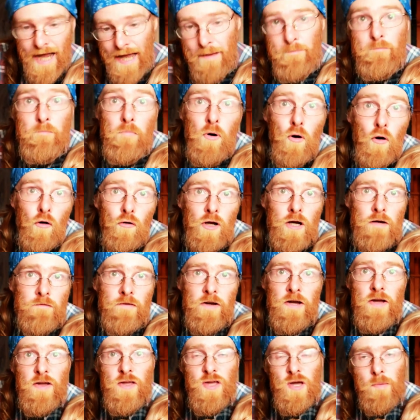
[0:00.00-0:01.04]
and pour
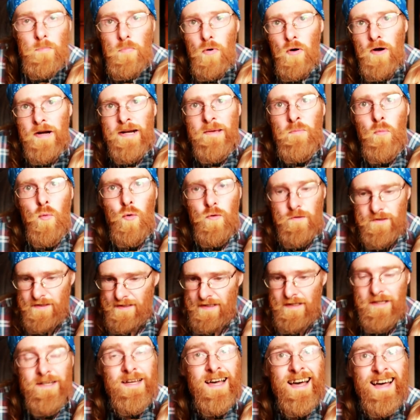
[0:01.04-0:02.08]
over your boiling
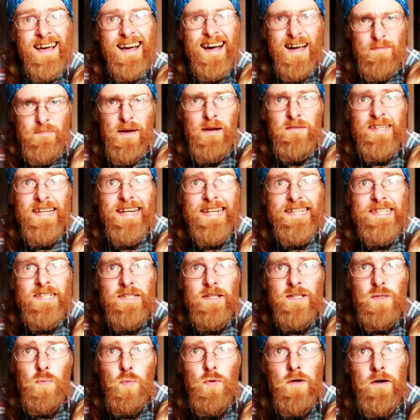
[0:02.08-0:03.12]
water, about 1
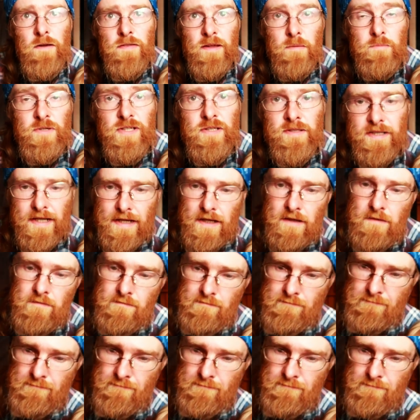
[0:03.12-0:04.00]
litre's worth I'm using.